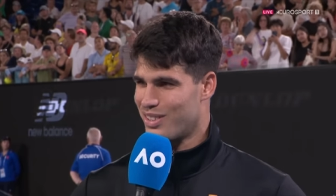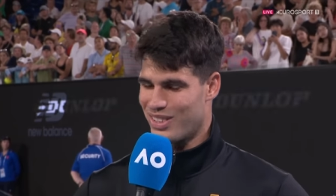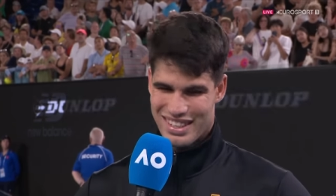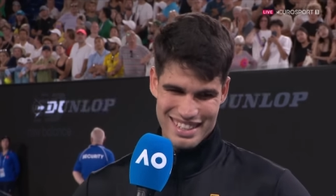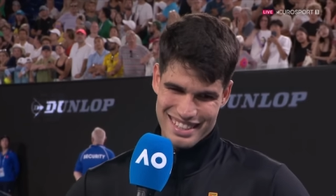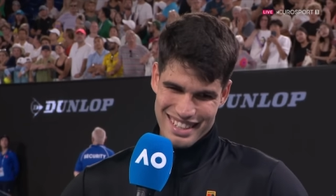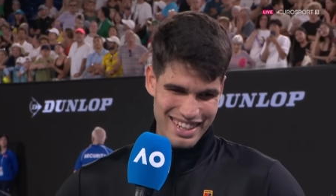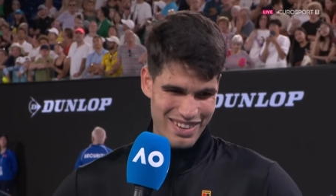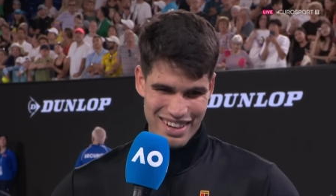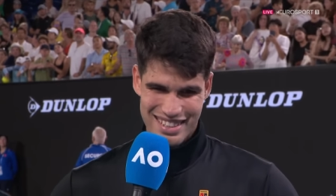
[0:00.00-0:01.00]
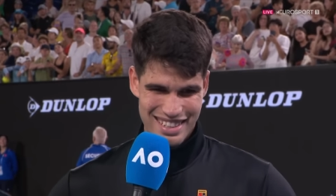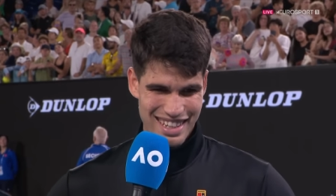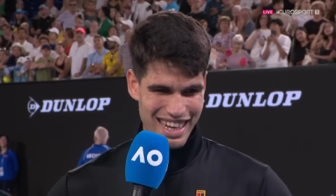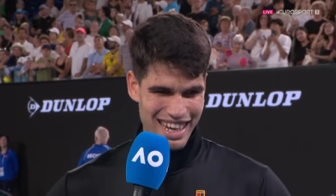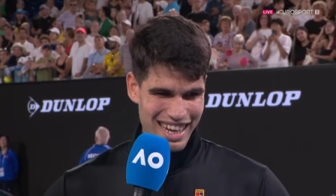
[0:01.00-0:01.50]
You know, it's crazy
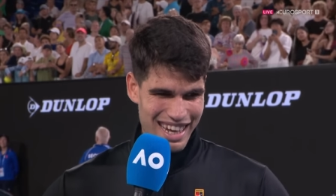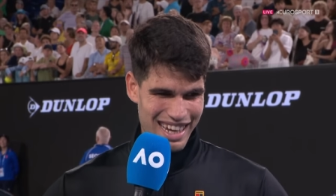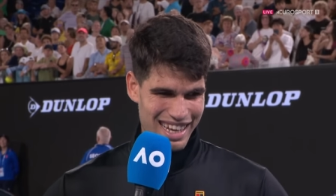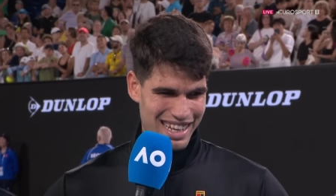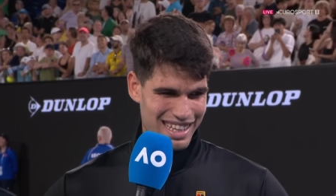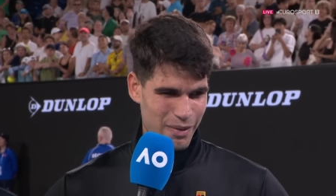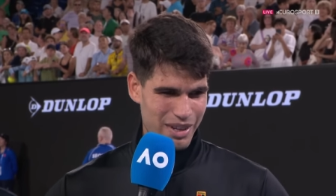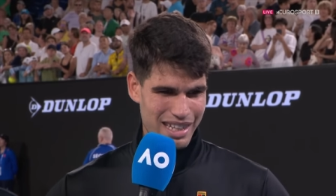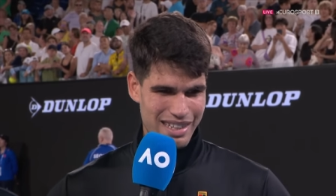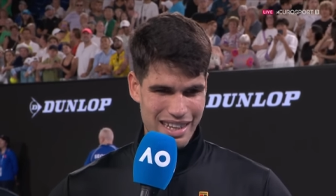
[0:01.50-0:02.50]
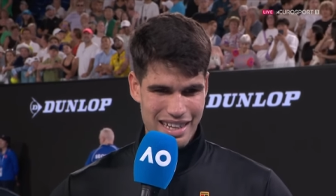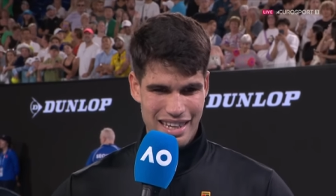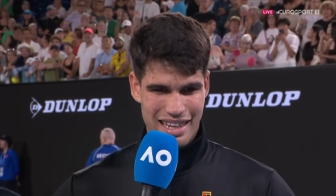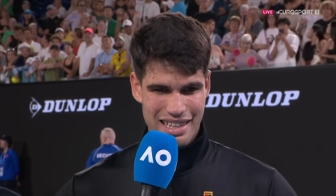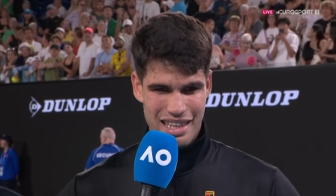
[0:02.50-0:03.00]
the way that
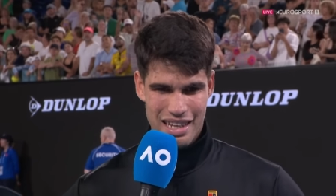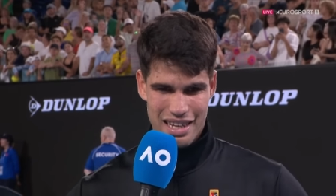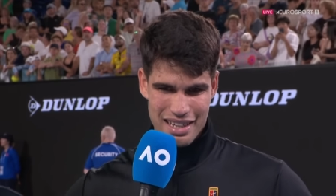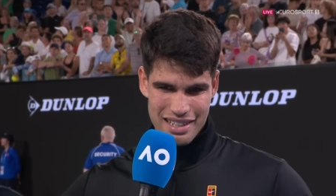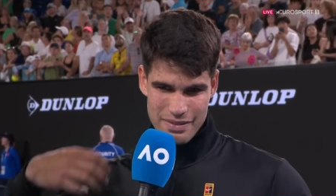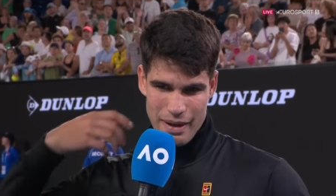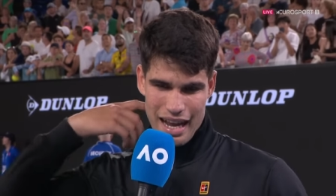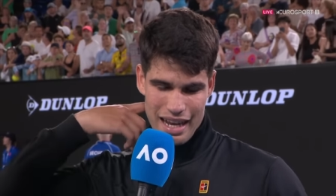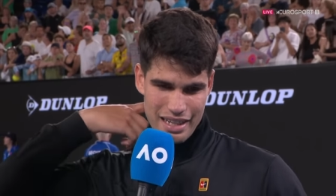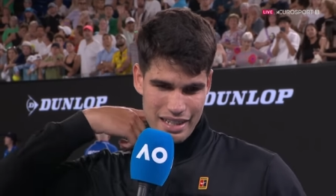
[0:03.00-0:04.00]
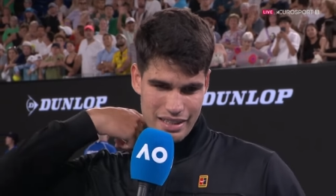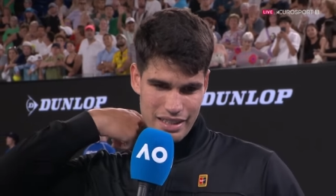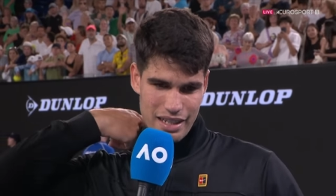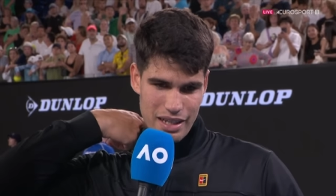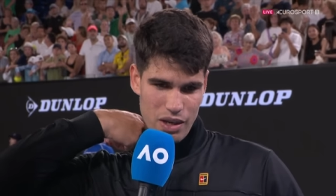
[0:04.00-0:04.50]
he hit his backhand, and
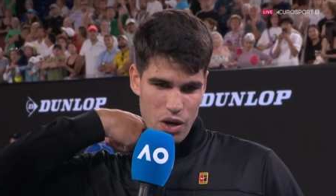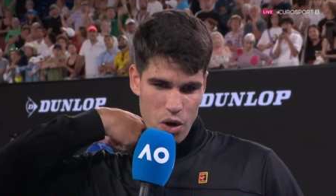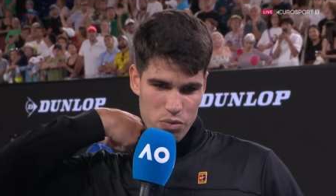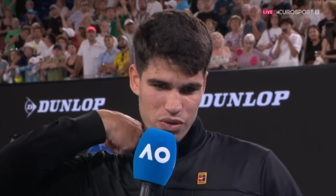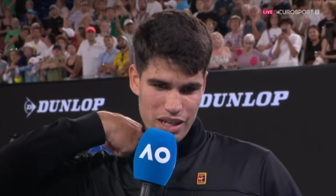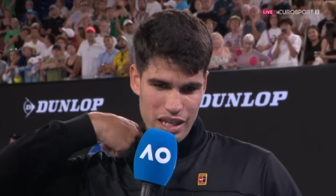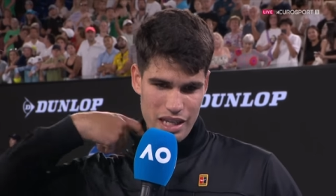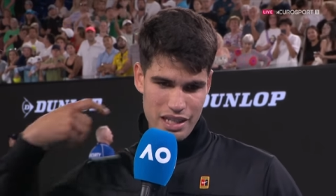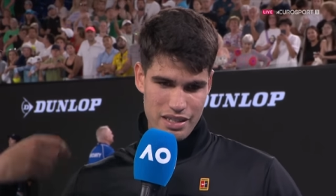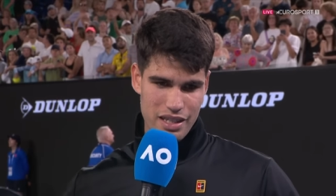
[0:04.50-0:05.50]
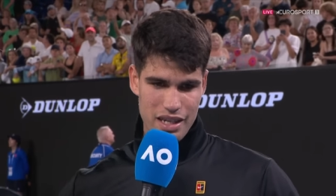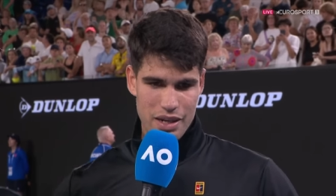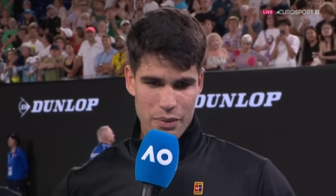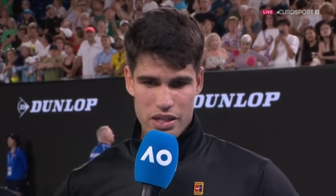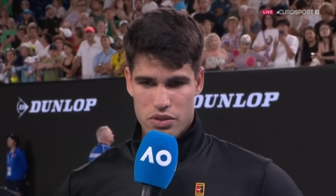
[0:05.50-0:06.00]
obviously it's
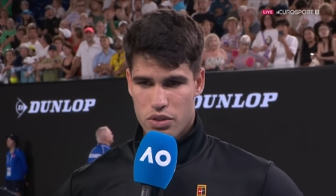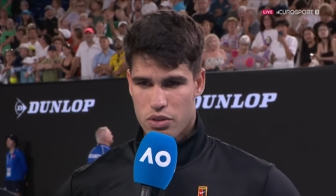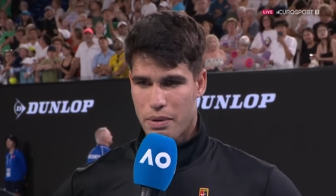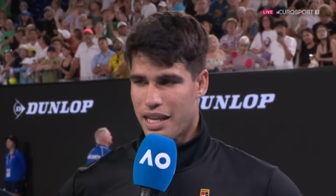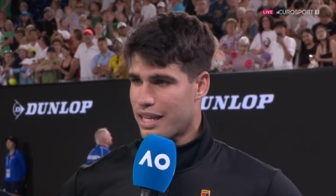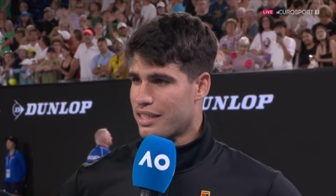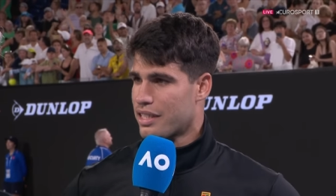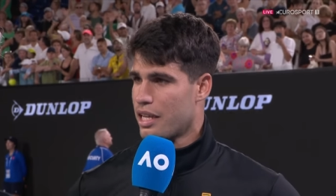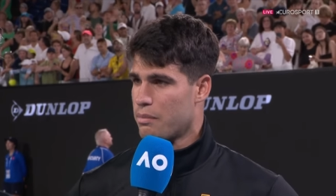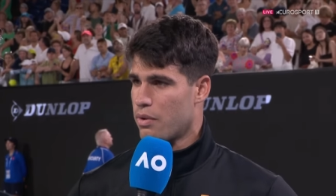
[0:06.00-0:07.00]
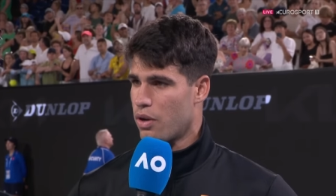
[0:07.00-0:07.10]
great to play against him.